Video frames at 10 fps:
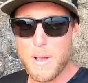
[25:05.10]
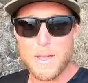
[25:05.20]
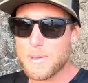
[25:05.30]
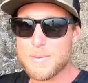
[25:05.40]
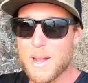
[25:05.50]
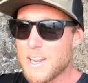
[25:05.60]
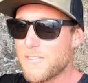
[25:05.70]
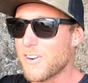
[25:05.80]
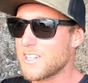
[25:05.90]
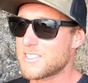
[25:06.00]
pay big money
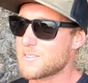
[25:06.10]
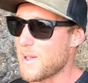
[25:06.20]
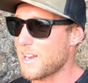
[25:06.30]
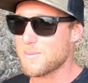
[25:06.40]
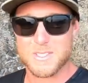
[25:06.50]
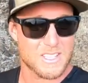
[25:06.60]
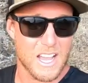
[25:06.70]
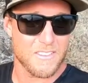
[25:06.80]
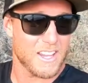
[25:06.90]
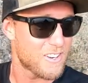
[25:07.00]
for oysters, man. I'm just
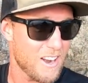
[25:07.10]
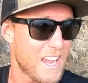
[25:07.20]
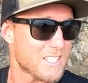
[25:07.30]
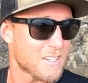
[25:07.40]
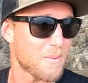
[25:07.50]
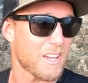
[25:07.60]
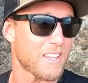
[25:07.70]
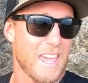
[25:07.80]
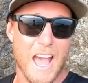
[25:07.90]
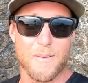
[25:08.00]
down there grazing them like
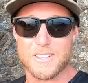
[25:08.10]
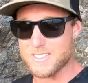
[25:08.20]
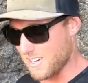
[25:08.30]
a cow eats